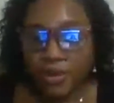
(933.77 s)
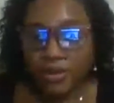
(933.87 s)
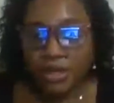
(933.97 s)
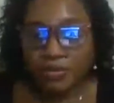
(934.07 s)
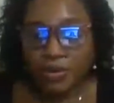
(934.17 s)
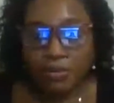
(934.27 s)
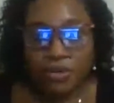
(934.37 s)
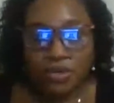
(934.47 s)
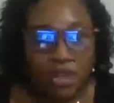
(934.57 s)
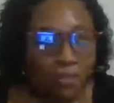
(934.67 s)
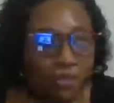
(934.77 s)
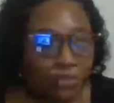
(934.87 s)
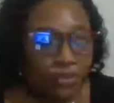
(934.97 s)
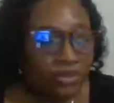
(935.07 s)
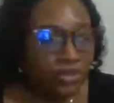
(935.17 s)
and chemical
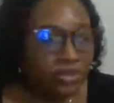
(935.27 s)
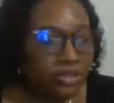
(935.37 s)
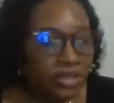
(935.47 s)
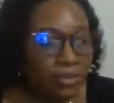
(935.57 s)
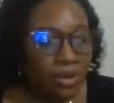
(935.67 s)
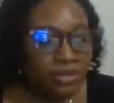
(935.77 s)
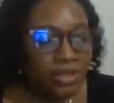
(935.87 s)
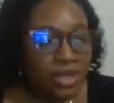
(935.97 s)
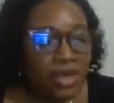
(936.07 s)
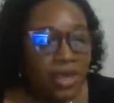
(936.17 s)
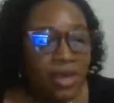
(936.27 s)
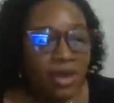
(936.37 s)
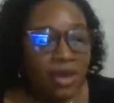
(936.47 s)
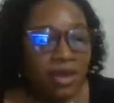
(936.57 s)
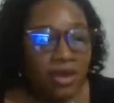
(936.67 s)
weathering. The one that we are most common
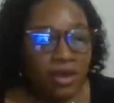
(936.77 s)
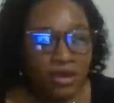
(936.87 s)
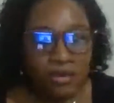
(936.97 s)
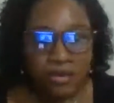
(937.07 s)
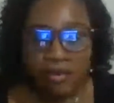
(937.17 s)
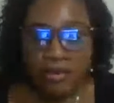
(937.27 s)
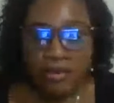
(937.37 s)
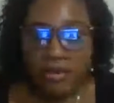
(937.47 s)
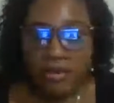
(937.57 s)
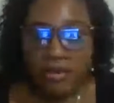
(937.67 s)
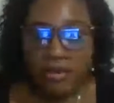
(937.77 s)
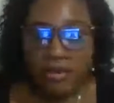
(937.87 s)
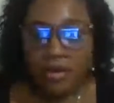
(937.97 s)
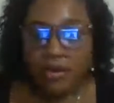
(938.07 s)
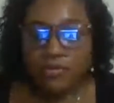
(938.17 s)
with on the syllabus
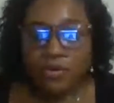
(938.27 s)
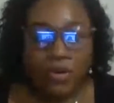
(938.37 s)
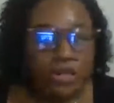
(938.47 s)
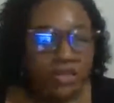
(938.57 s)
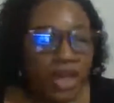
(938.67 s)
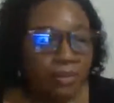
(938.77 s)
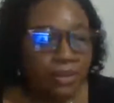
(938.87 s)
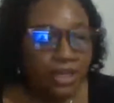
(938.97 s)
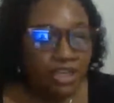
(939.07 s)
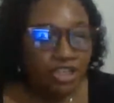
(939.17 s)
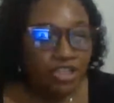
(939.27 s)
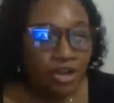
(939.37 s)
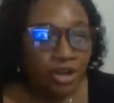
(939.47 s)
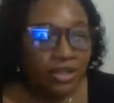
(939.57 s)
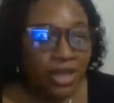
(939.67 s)
is, of course,
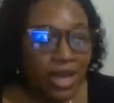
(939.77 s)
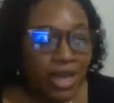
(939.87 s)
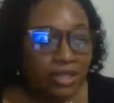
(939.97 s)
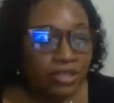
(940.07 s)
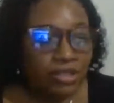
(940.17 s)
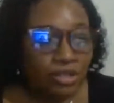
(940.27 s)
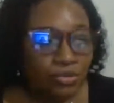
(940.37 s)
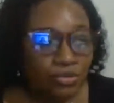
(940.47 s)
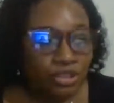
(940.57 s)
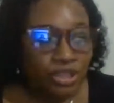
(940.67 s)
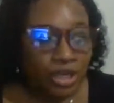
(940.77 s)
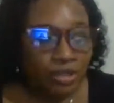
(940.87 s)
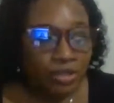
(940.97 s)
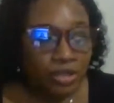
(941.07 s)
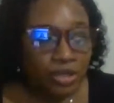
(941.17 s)
carbonation and
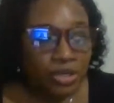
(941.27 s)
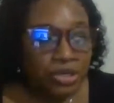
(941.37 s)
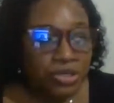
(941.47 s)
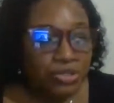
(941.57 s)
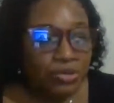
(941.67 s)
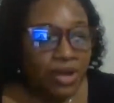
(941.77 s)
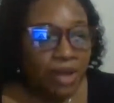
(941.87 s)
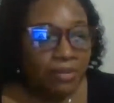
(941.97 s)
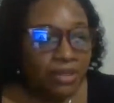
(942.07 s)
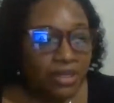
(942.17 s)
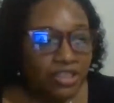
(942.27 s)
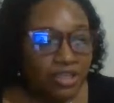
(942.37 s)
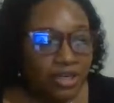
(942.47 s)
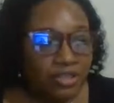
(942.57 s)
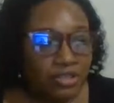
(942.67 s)
solution. So
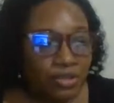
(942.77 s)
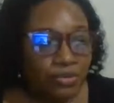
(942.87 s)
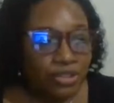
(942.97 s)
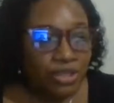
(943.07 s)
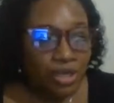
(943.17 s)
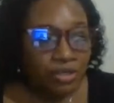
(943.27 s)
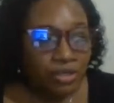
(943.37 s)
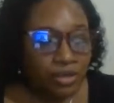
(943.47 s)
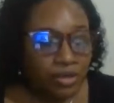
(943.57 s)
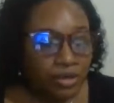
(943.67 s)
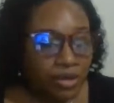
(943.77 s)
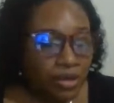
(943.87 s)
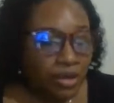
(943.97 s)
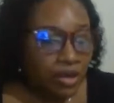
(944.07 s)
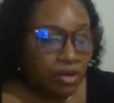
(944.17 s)
carbonation and solution,
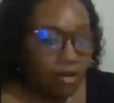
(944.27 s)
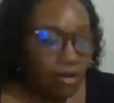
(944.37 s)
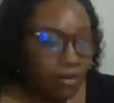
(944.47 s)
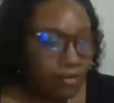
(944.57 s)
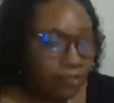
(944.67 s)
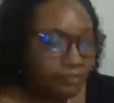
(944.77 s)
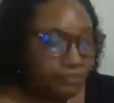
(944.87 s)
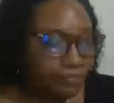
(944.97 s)
um,